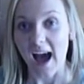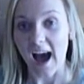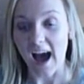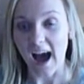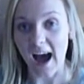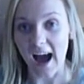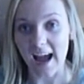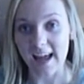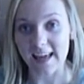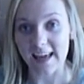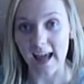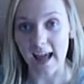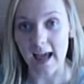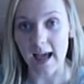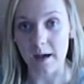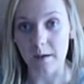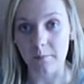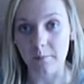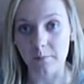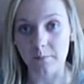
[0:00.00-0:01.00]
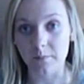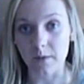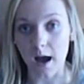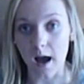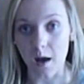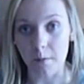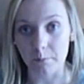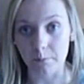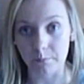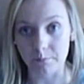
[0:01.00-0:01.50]
I am
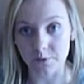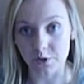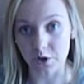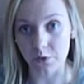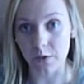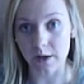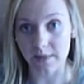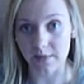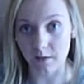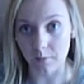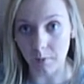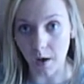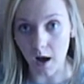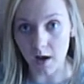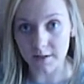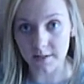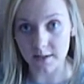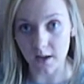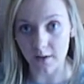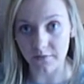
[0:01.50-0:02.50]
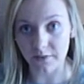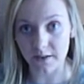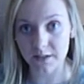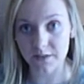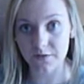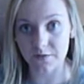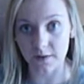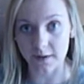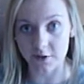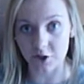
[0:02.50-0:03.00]
doing the box office
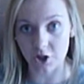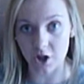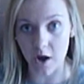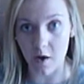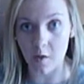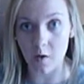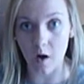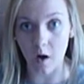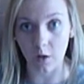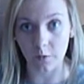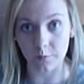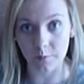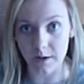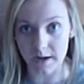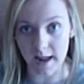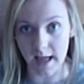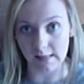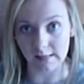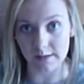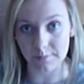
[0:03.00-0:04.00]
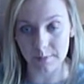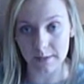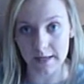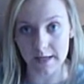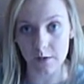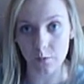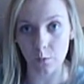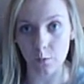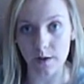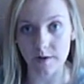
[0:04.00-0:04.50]
for a show called Penelope,
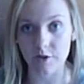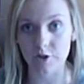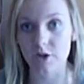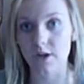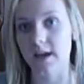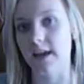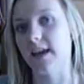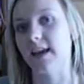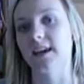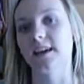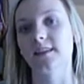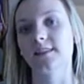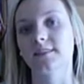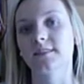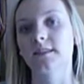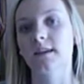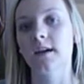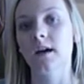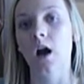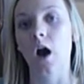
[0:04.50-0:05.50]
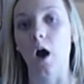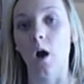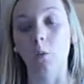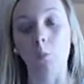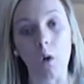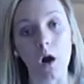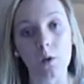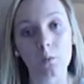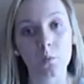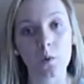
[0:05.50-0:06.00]
which is a
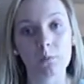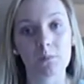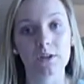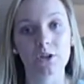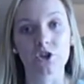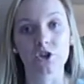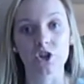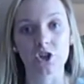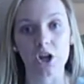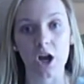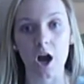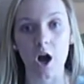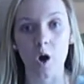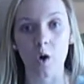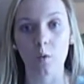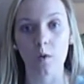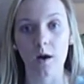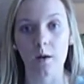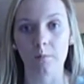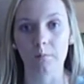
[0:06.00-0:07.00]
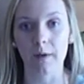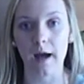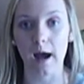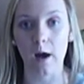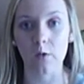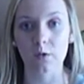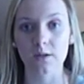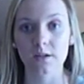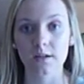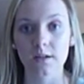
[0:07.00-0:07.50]
one-woman show
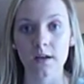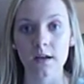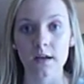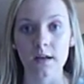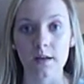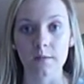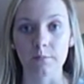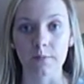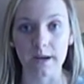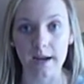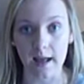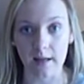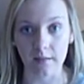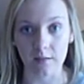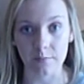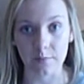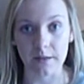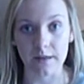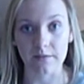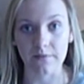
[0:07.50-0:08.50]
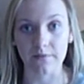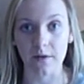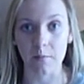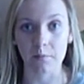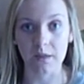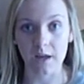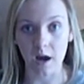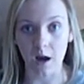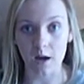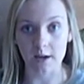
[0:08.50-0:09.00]
about Penelope from
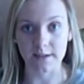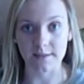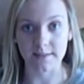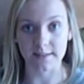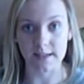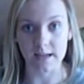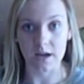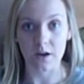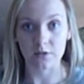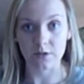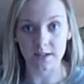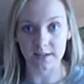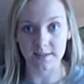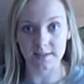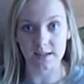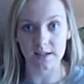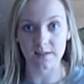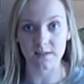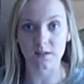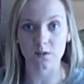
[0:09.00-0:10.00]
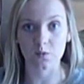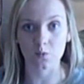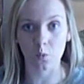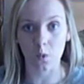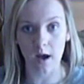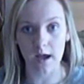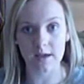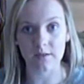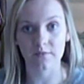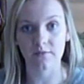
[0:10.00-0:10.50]
the Odyssey, Odysseus'
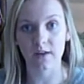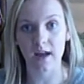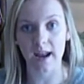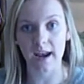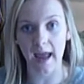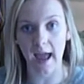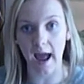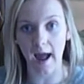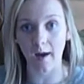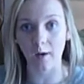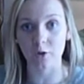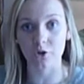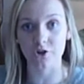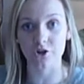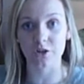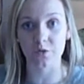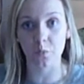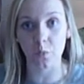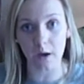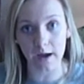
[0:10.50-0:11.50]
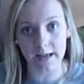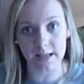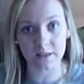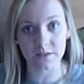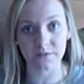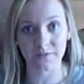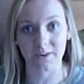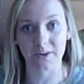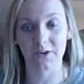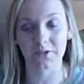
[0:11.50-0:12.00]
wife, and how she waits
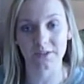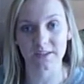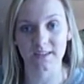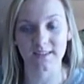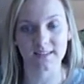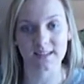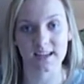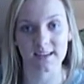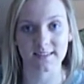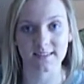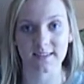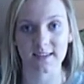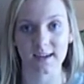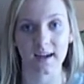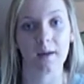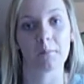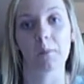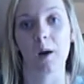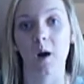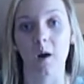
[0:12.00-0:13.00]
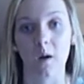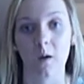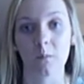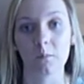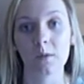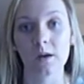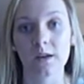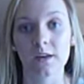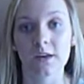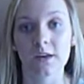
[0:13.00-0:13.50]
for Odysseus to come
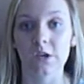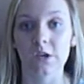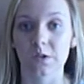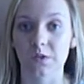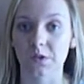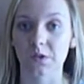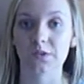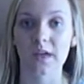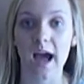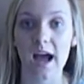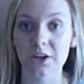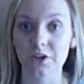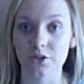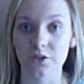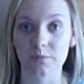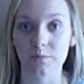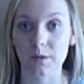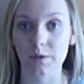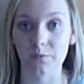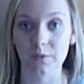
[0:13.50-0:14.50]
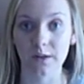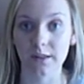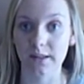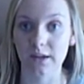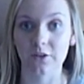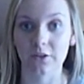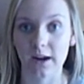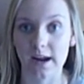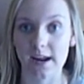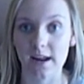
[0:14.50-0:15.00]
home. So that should be really
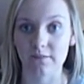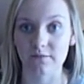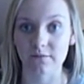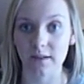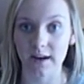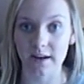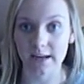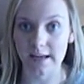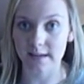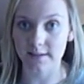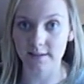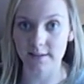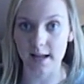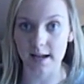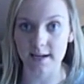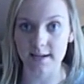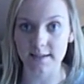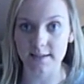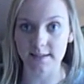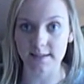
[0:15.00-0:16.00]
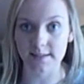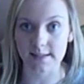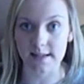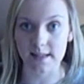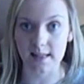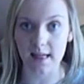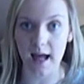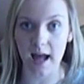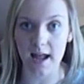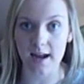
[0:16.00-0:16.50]
great. I'm very excited to see
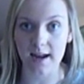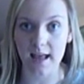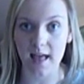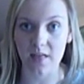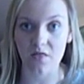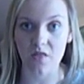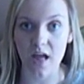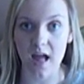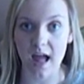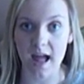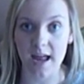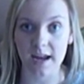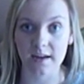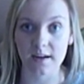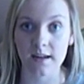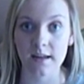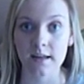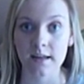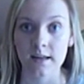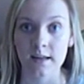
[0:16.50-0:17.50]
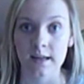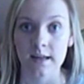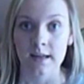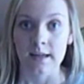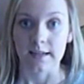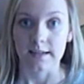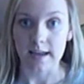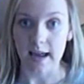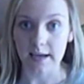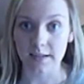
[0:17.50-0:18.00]
that. And then
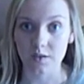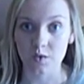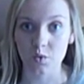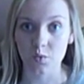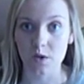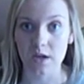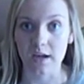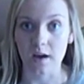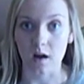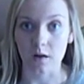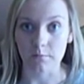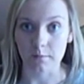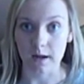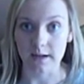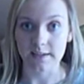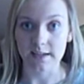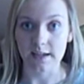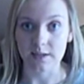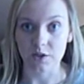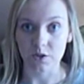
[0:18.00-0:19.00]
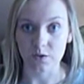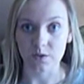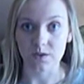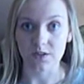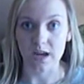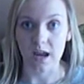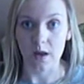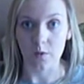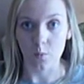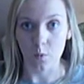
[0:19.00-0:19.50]
next week on Monday,
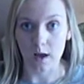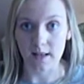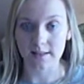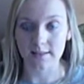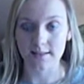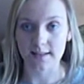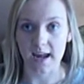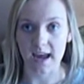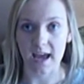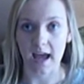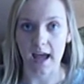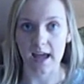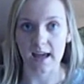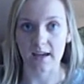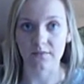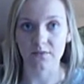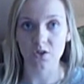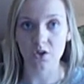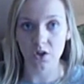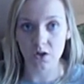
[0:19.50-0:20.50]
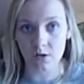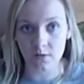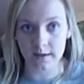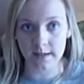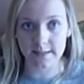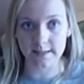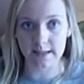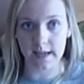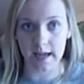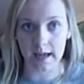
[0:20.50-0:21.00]
Tuesday, and Wednesday, I have 2
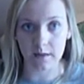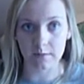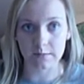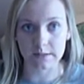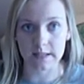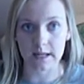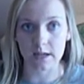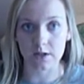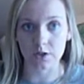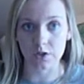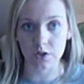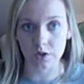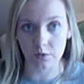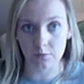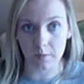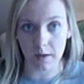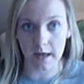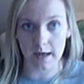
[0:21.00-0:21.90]
exams and 3